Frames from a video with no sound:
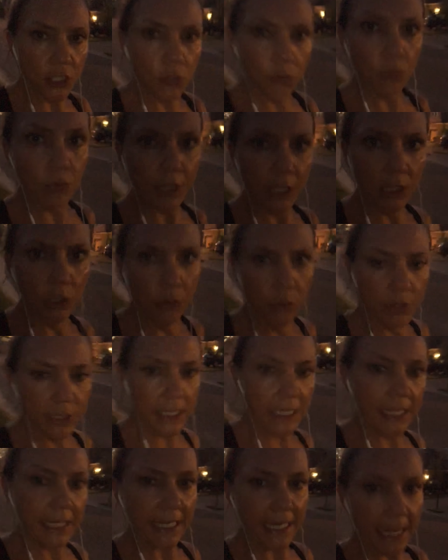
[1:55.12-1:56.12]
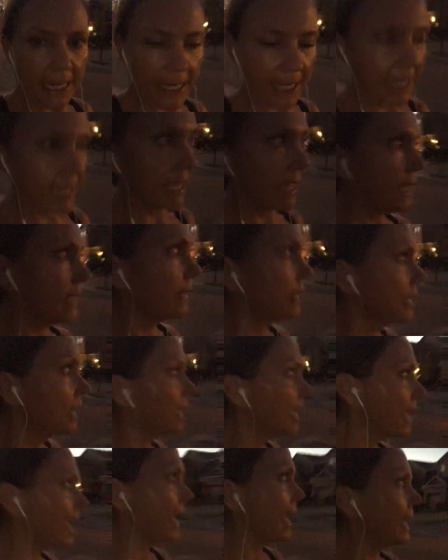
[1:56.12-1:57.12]
to re-lose it yet again?
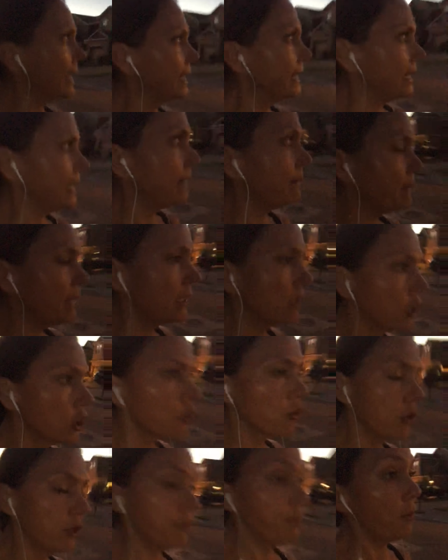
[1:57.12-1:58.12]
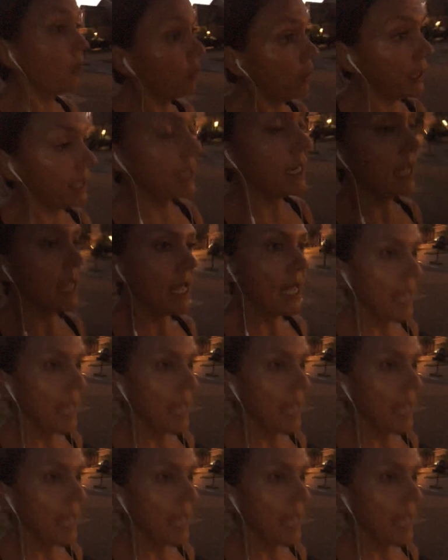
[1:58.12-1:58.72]
And he made a good point.